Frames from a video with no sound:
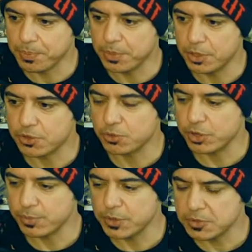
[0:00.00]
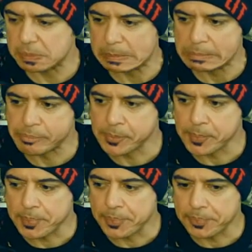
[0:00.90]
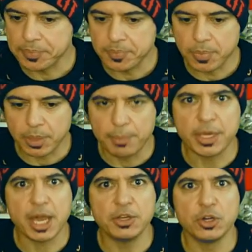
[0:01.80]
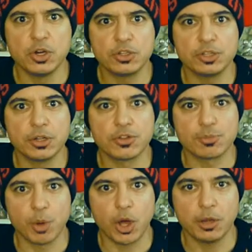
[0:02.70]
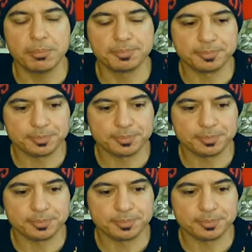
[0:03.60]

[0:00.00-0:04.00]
this Christmas. I'm kind of hooked on Spawn.